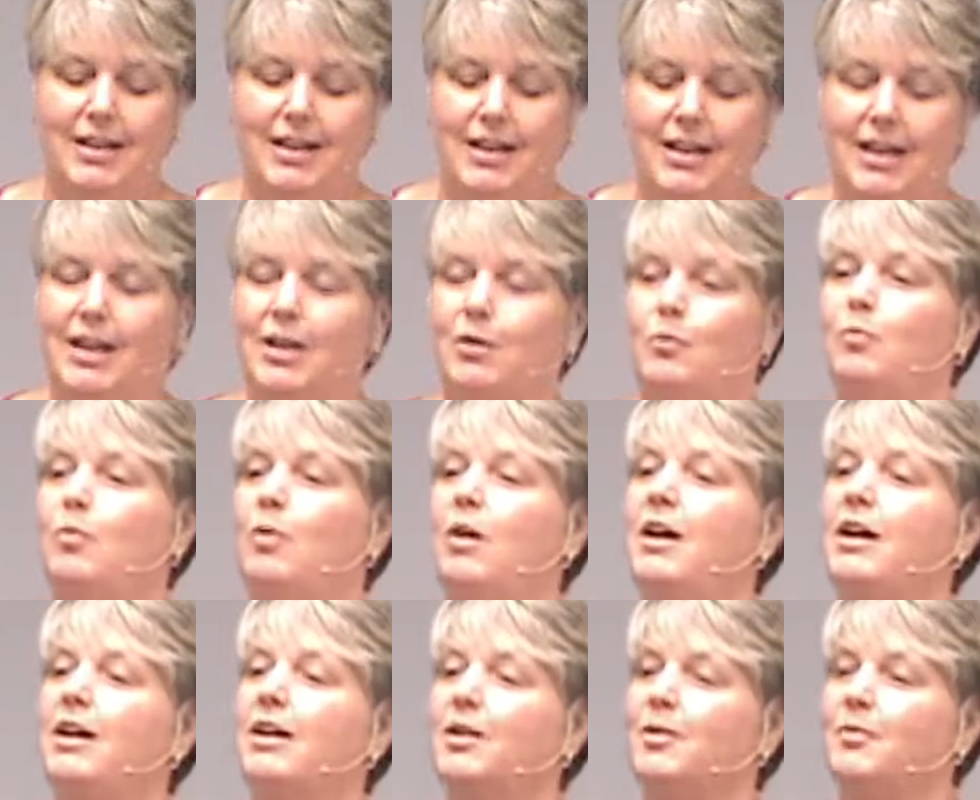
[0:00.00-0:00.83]
he'd
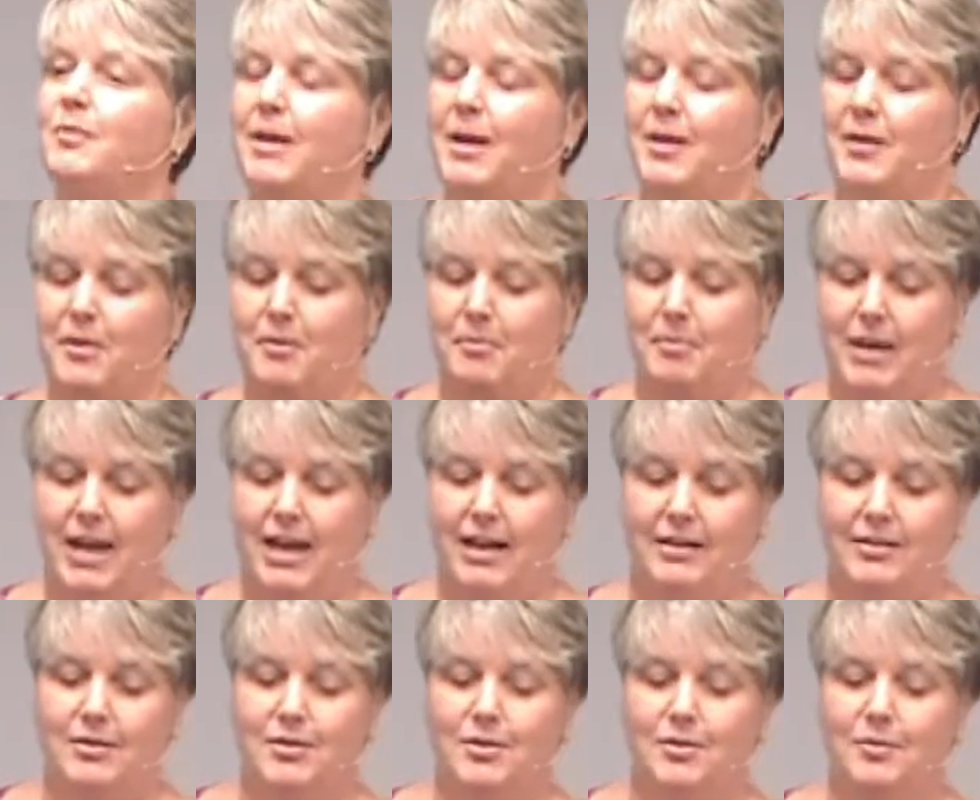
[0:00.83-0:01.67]
walk around the
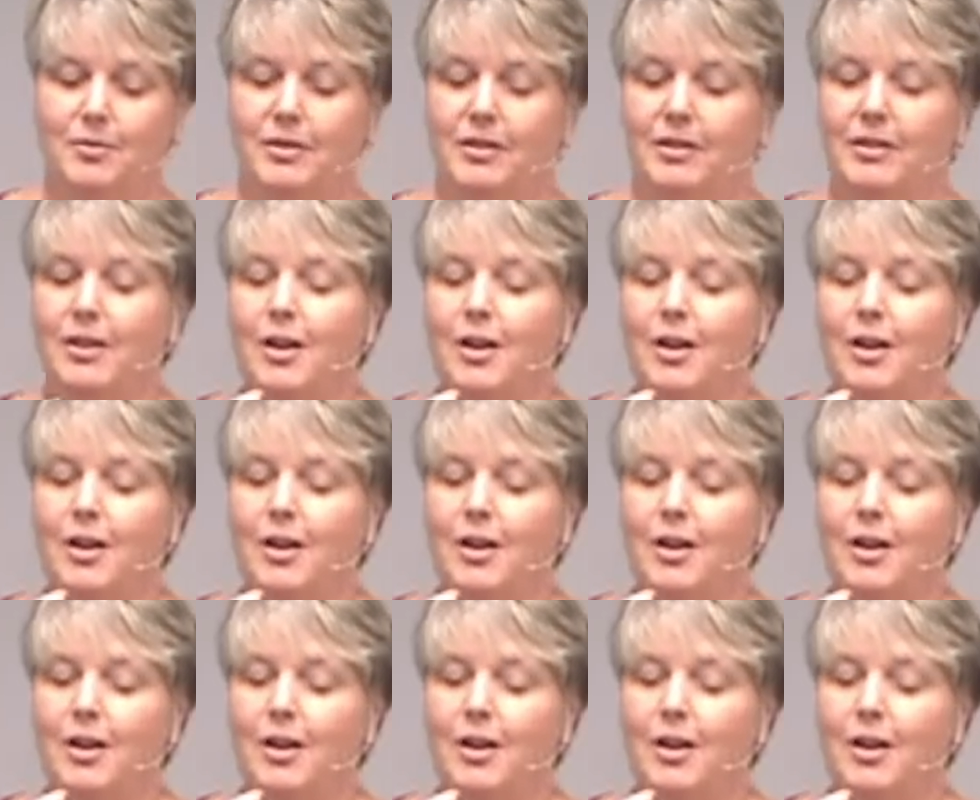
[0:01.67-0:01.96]
pasture with